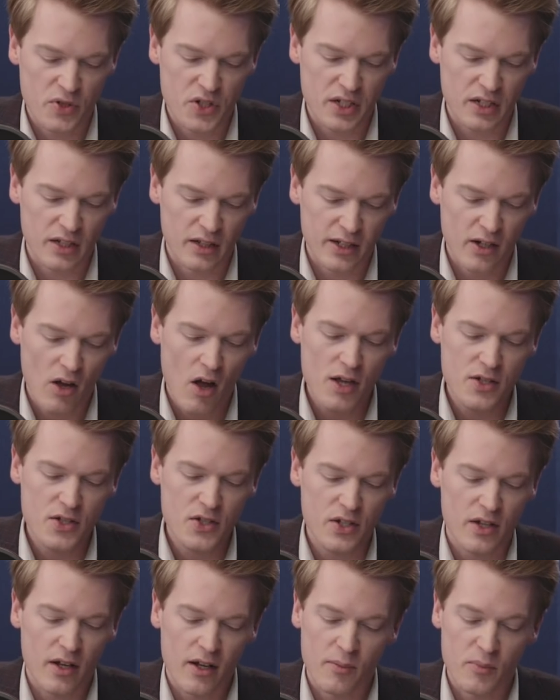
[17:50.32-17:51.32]
particularly
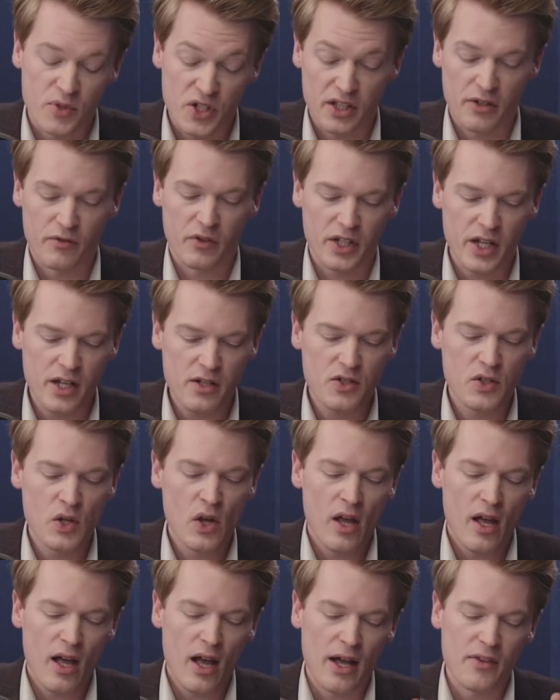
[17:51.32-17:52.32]
nice, particularly for kids.
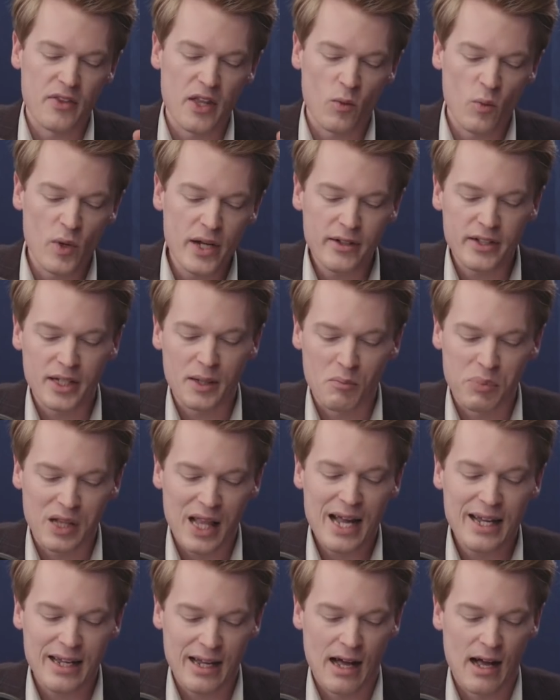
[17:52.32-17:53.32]
And they're wielding
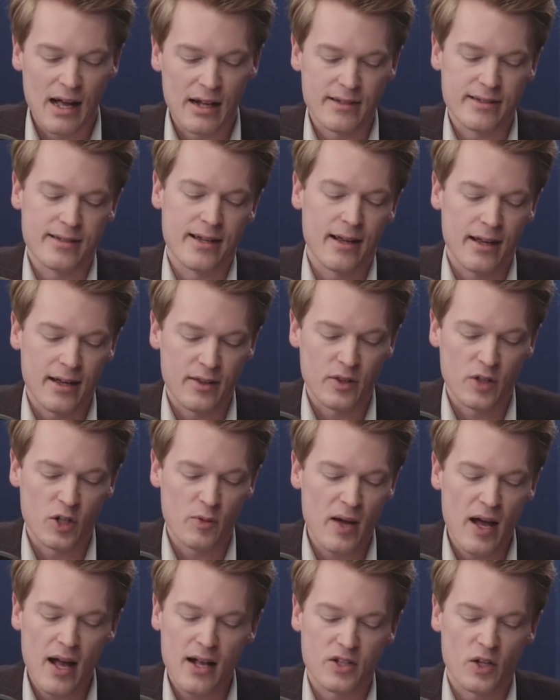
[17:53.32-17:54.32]
placards. And the
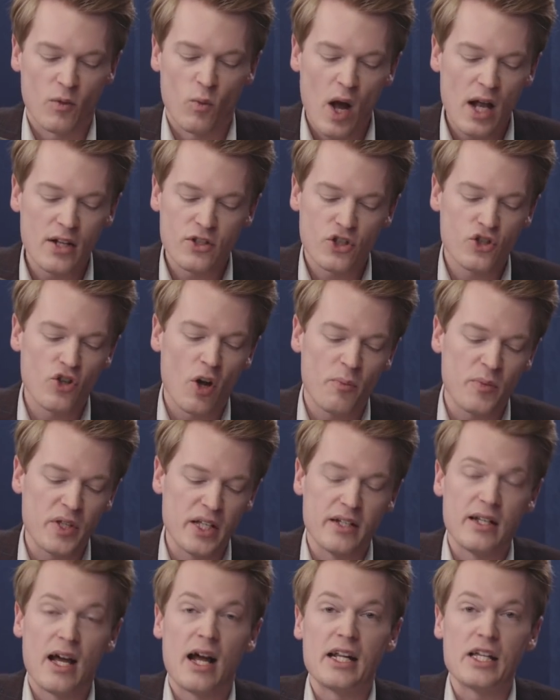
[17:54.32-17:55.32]
demands are 1, stop
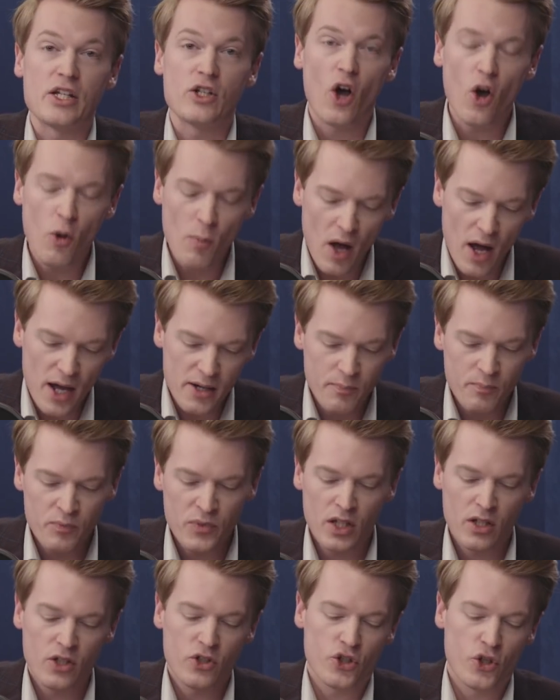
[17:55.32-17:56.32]
the Adani coal mine,
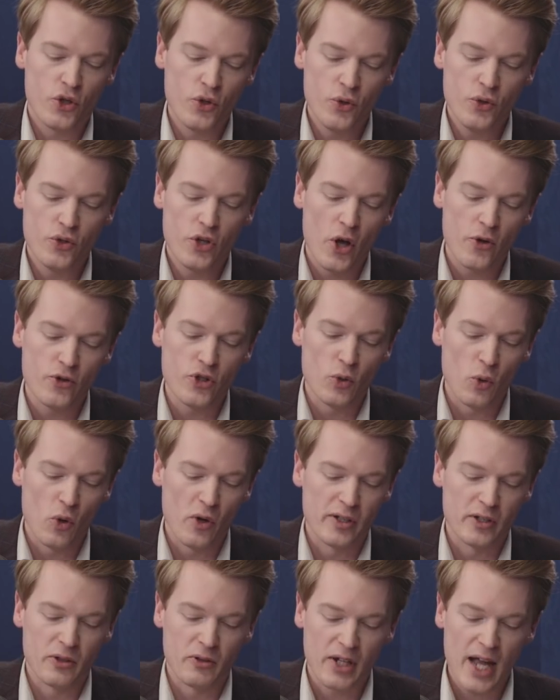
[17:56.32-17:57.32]
2, no new
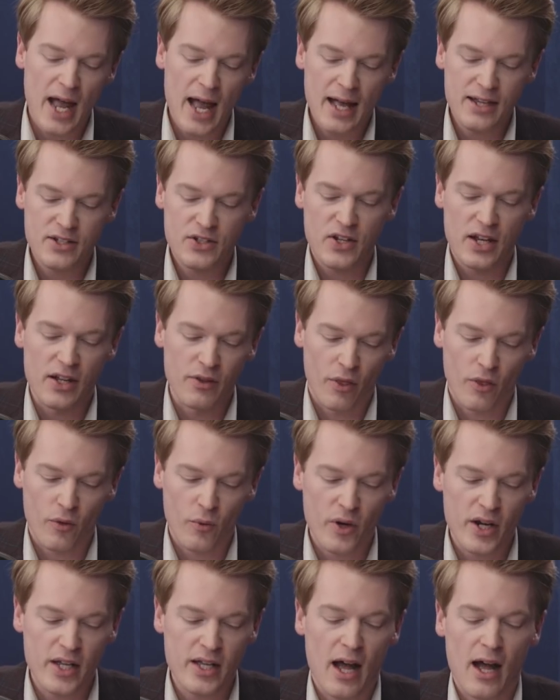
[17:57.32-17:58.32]
oil or gas, and
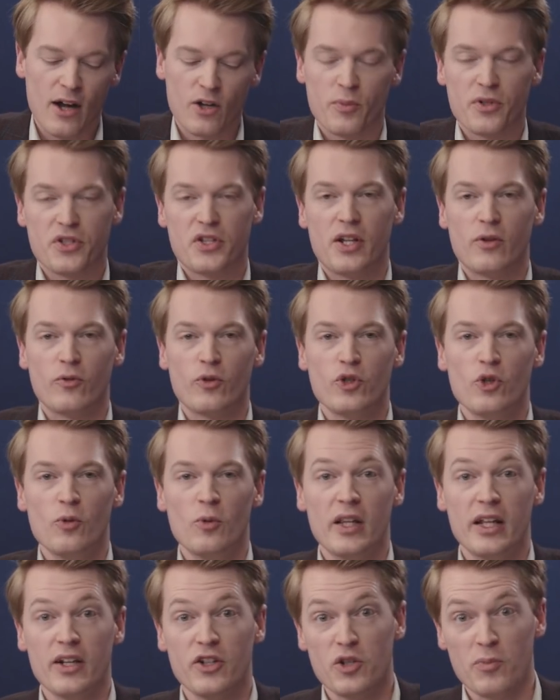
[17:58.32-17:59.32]
3, 100%
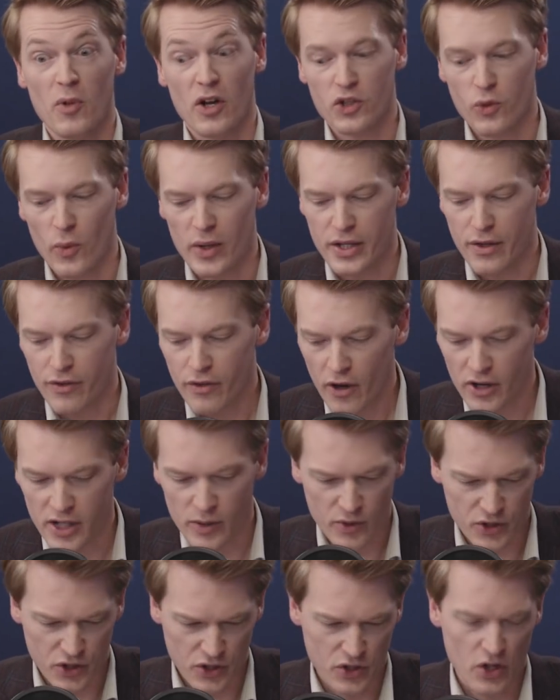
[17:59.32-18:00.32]
renewable energy by 2030,
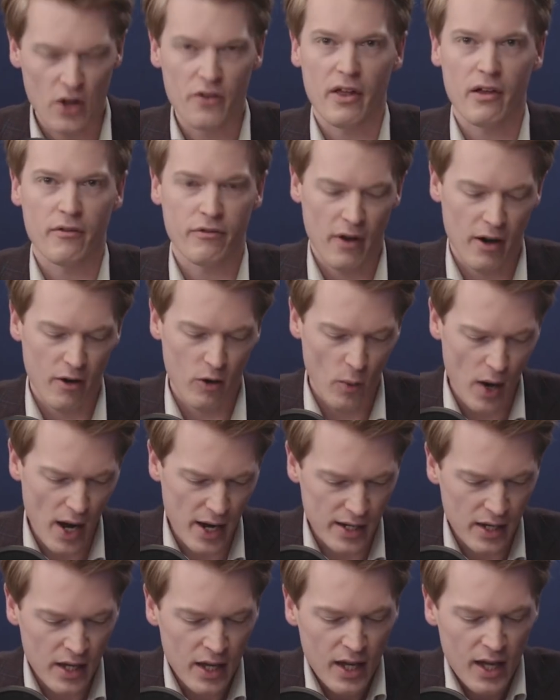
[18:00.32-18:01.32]
which is not that far
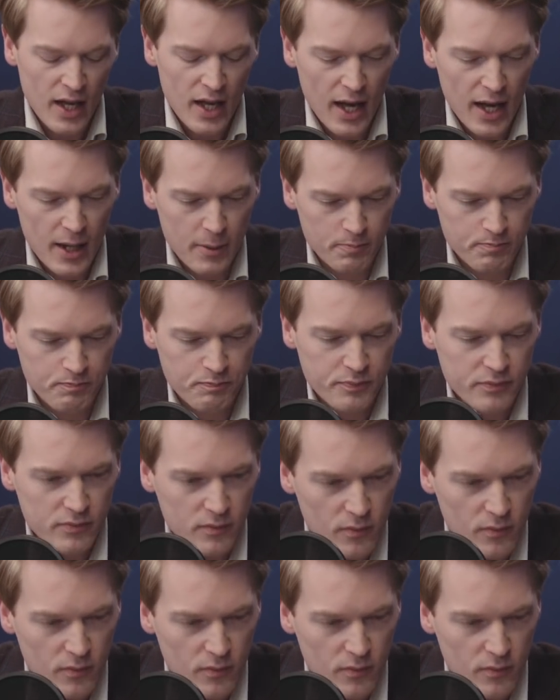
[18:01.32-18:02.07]
away. I